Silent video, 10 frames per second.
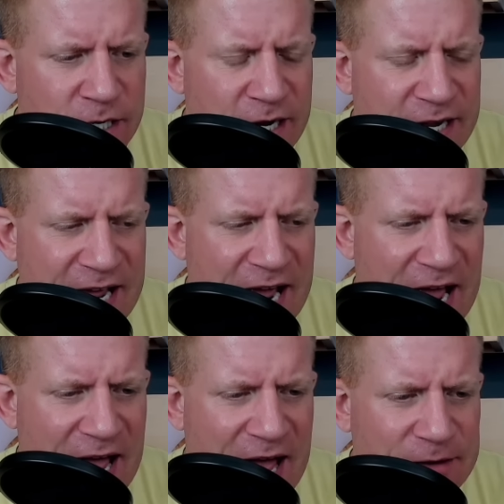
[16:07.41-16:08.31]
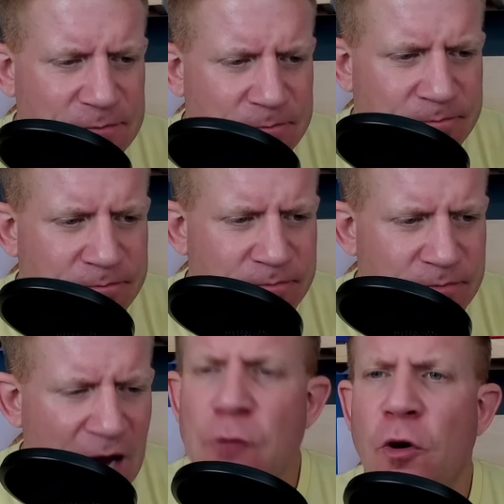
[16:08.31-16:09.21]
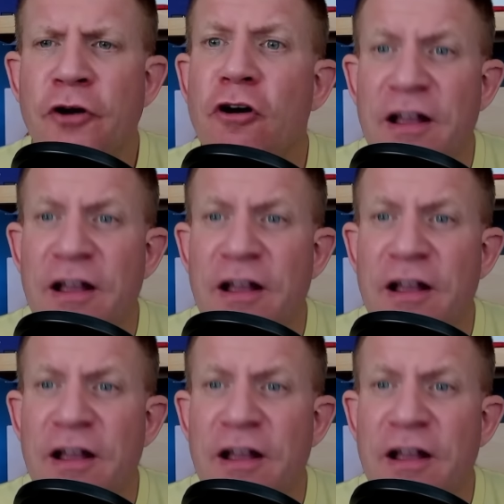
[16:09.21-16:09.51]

Yeah. I wonder